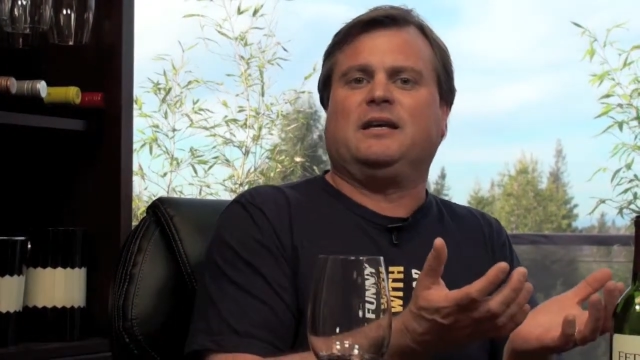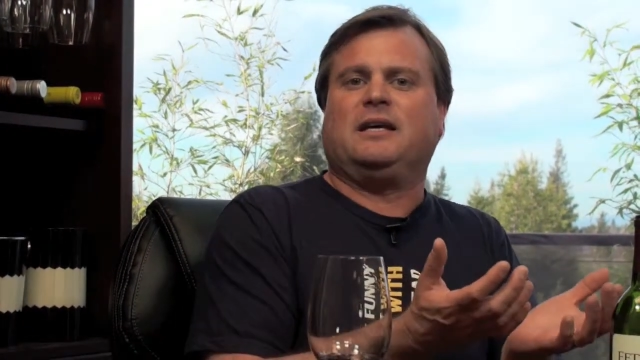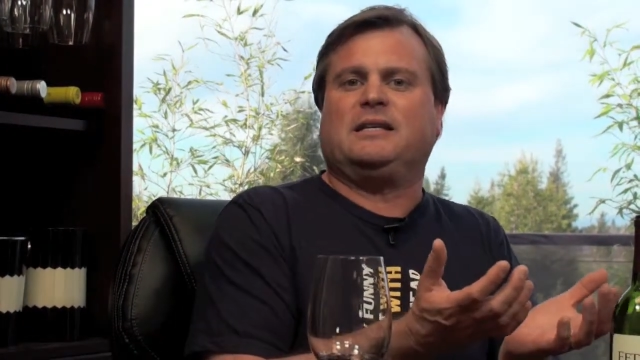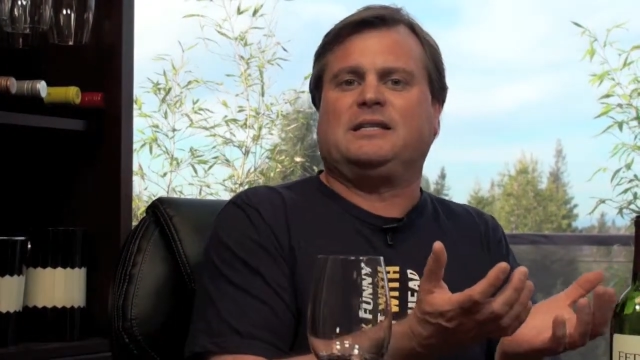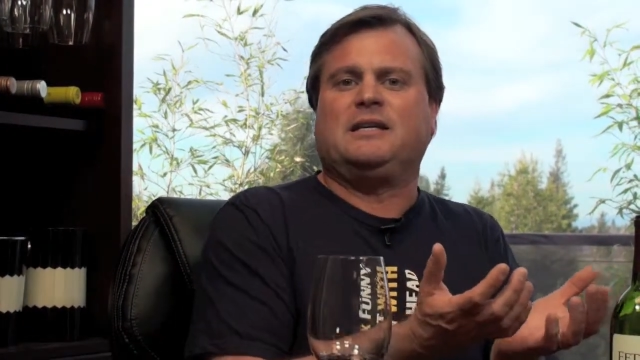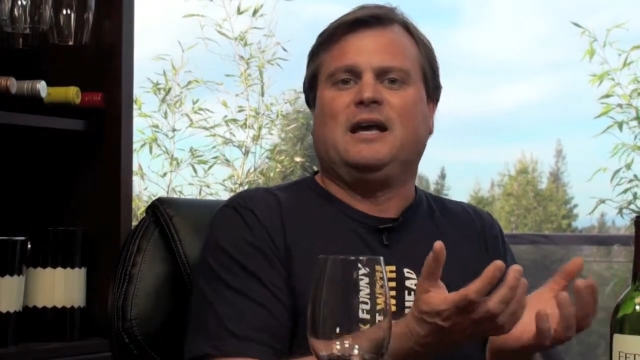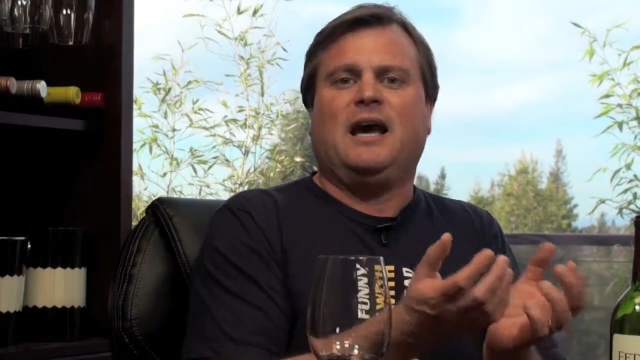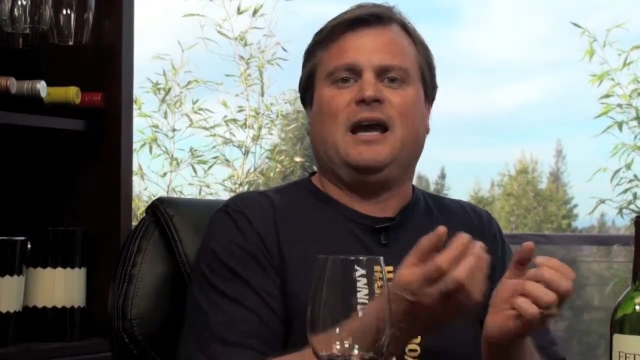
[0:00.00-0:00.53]

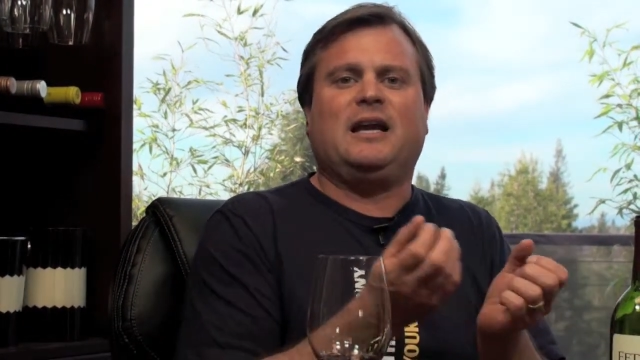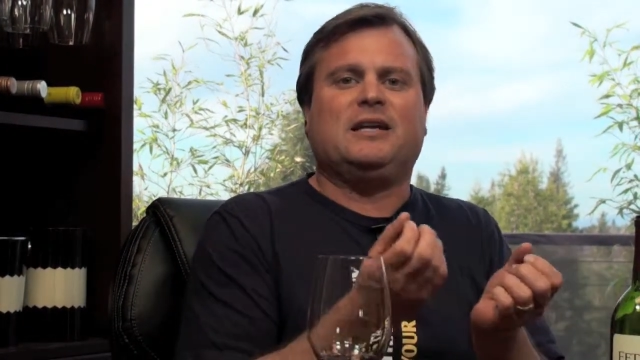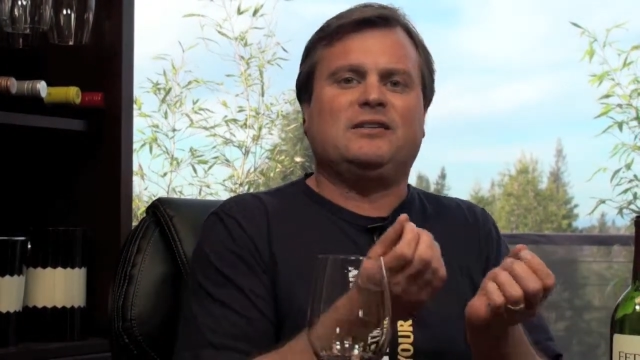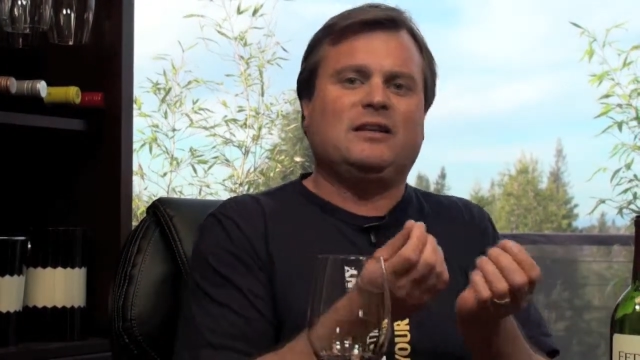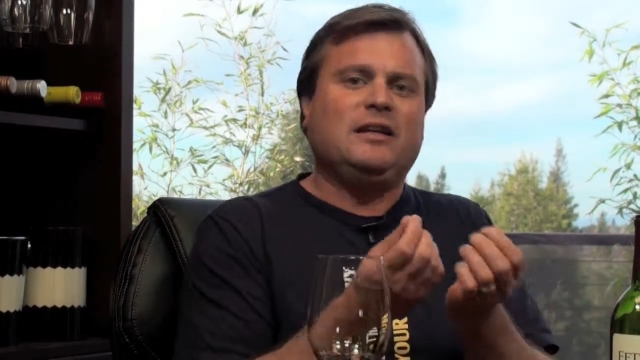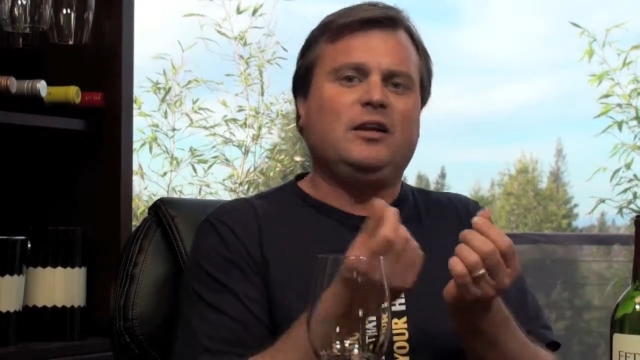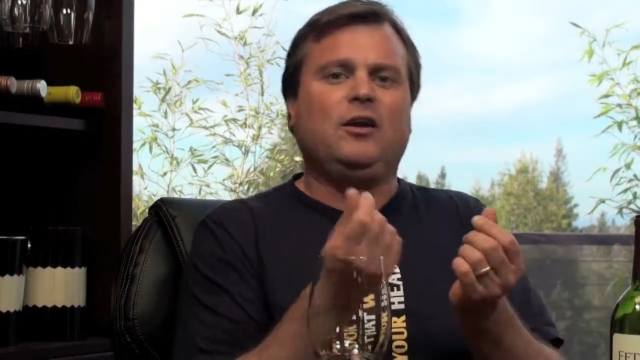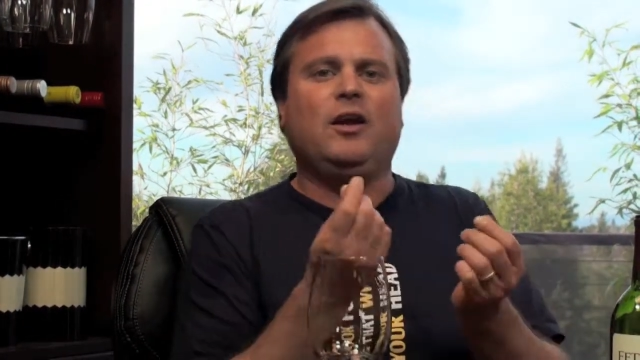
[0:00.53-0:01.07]
this, and it's
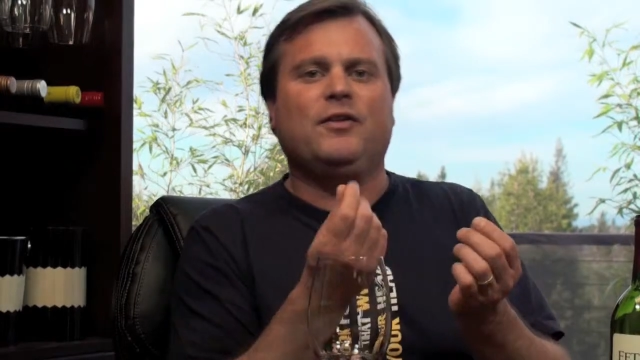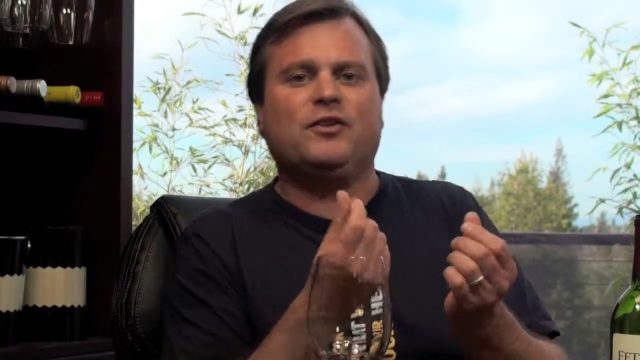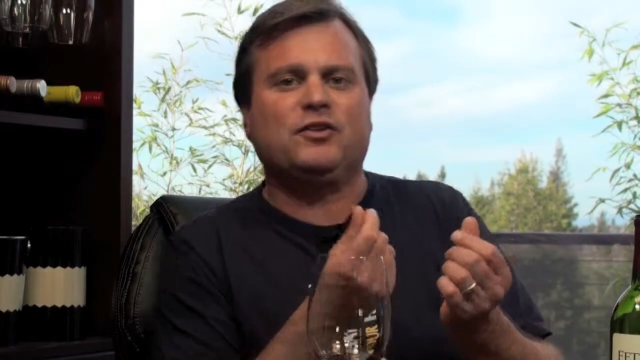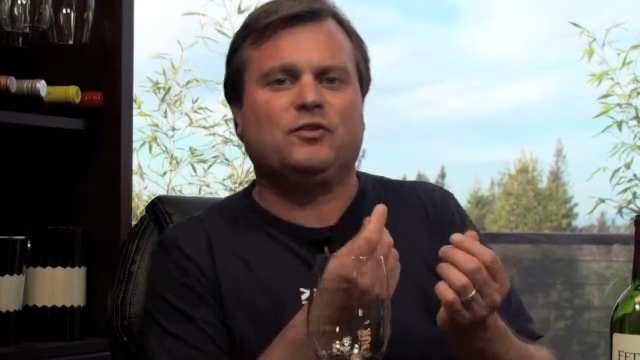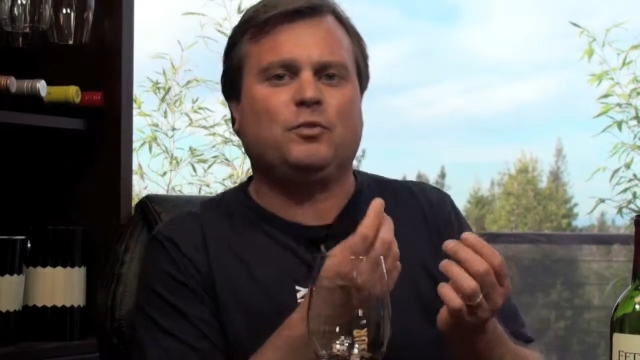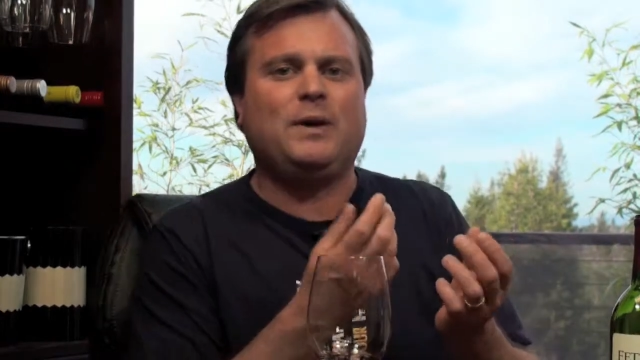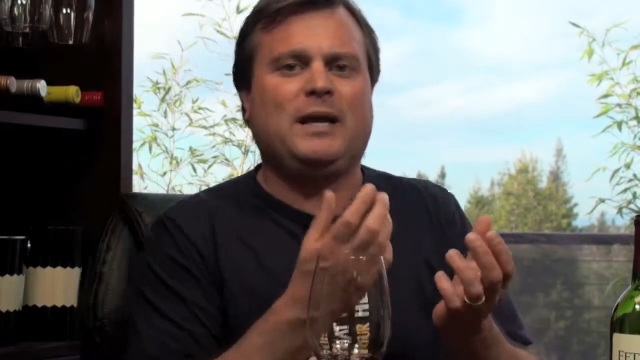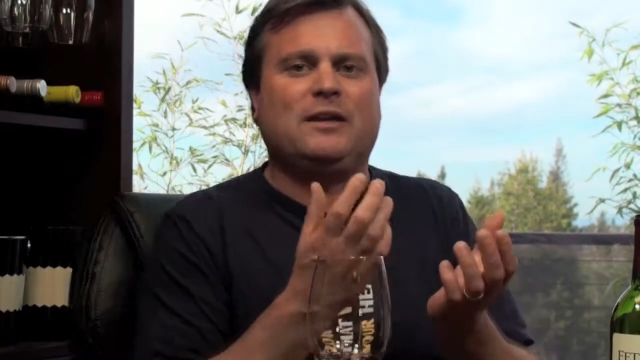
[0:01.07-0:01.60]
a little on the
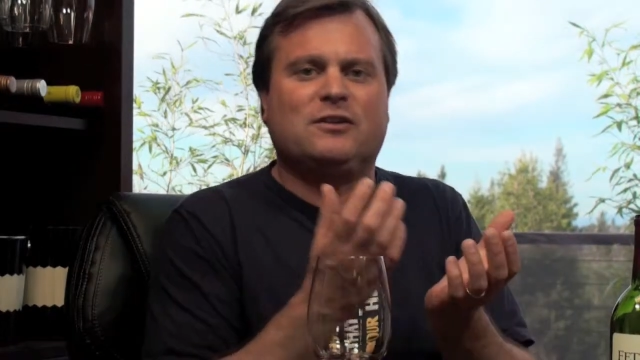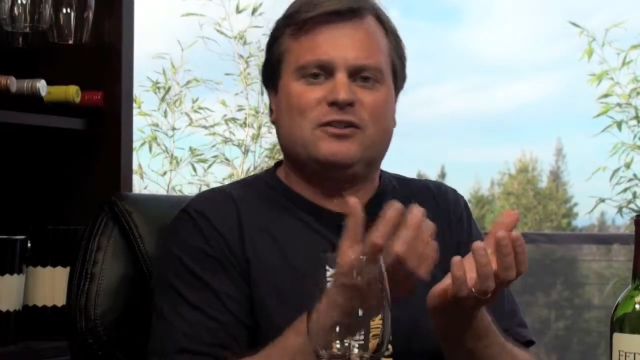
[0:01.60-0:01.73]
sweet.